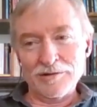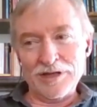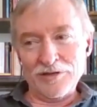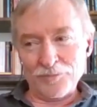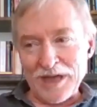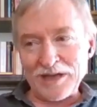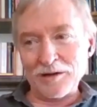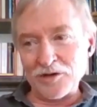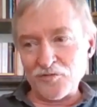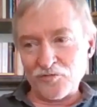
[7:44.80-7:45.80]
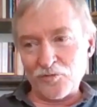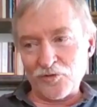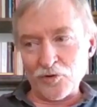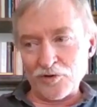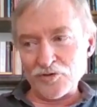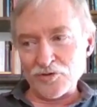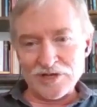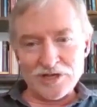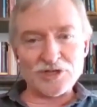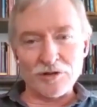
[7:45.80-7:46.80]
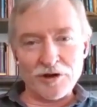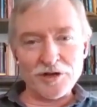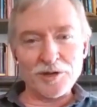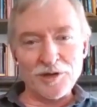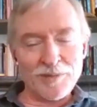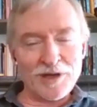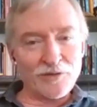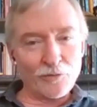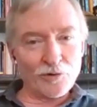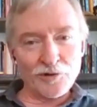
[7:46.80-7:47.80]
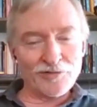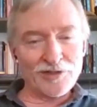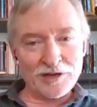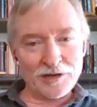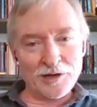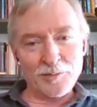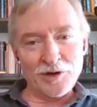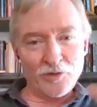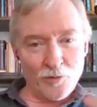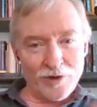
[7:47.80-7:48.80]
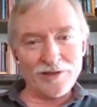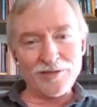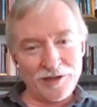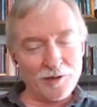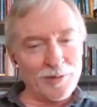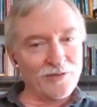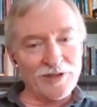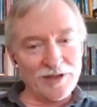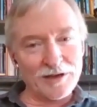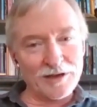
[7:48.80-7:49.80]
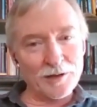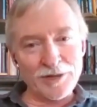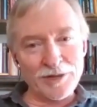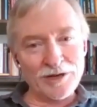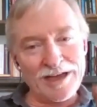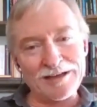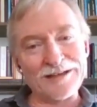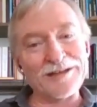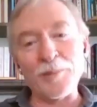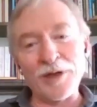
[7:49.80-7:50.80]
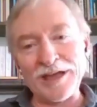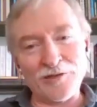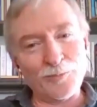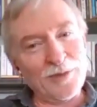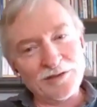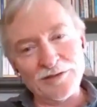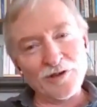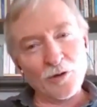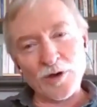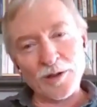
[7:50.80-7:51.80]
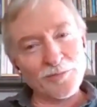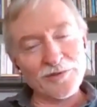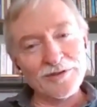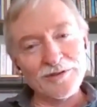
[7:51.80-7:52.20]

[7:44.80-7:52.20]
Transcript: he's making a sort of traditional argument about the role of the economy or the way to think about the economy or the economic aspect of co-ops.